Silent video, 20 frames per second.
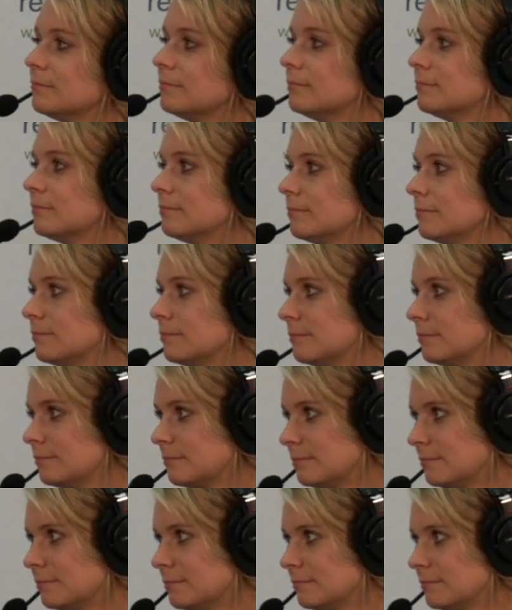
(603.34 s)

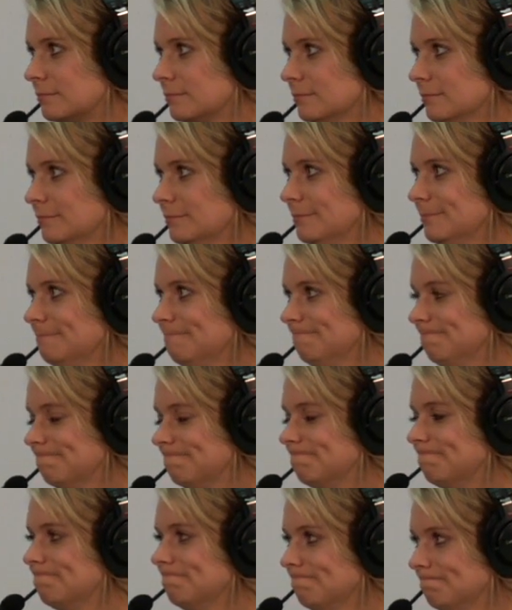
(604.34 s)

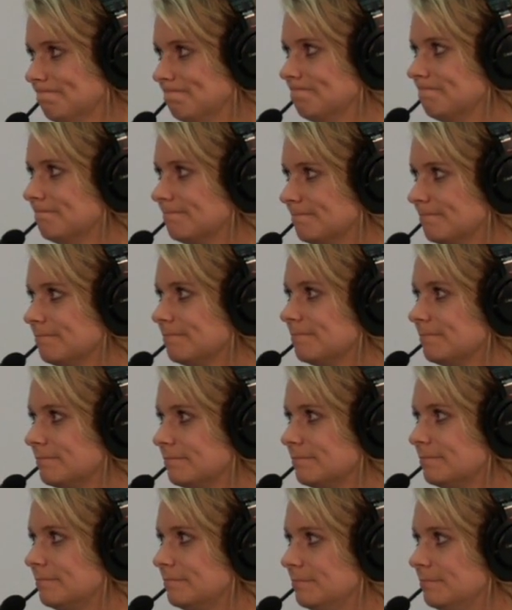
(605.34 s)

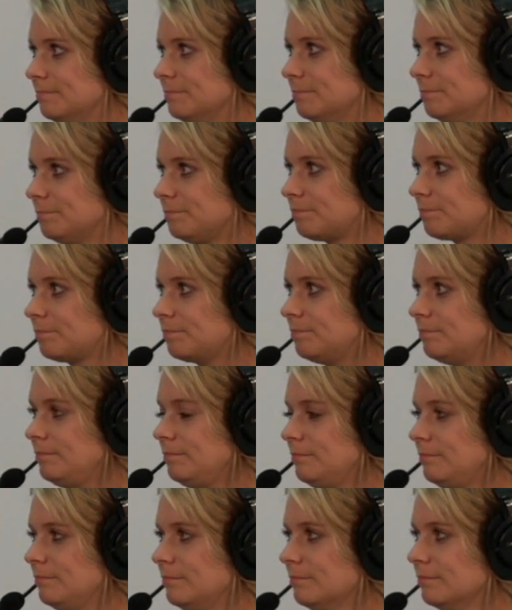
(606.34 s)

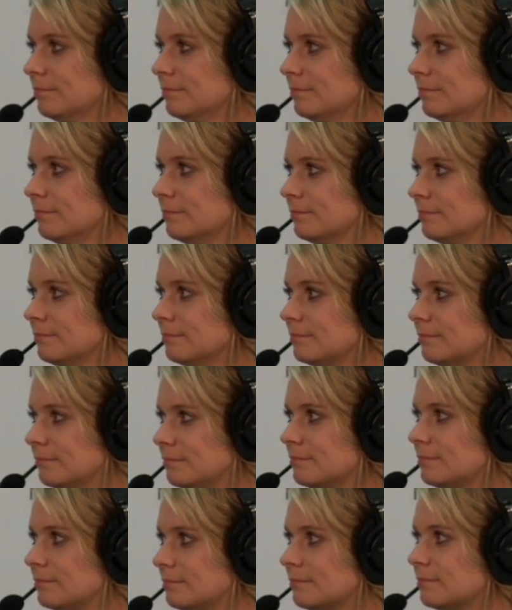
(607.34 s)

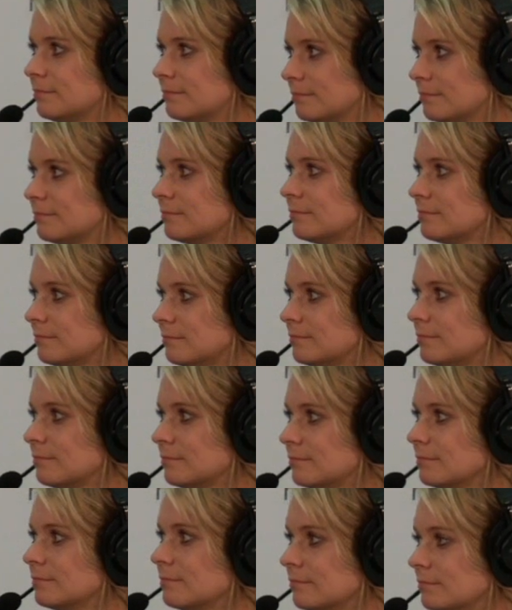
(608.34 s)

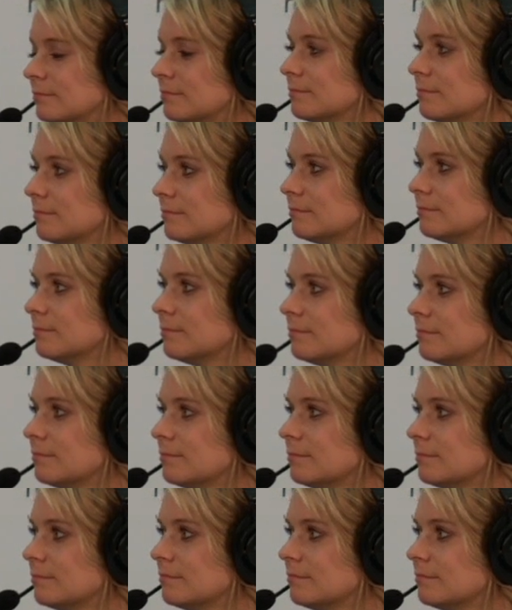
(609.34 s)
No words are spoken by the person on screen.